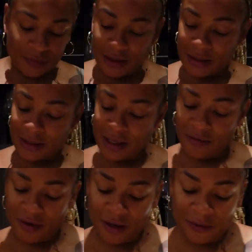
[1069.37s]
It's
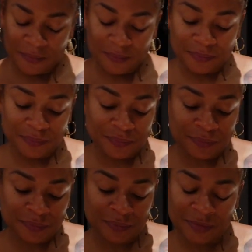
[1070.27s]
giving.
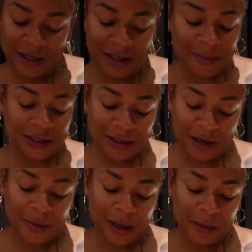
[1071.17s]
And I'm gonna tell
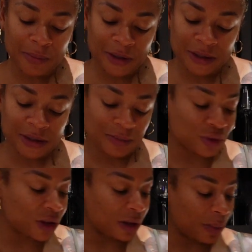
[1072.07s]
you what, I'm putting some
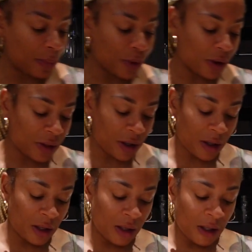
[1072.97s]
chili pepper on there
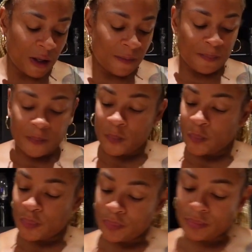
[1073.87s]

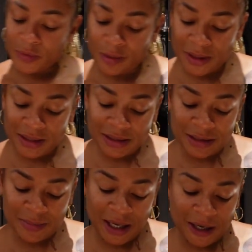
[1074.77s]
because it's
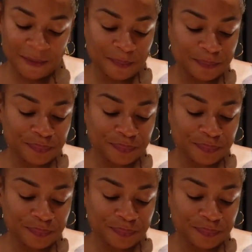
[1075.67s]
me.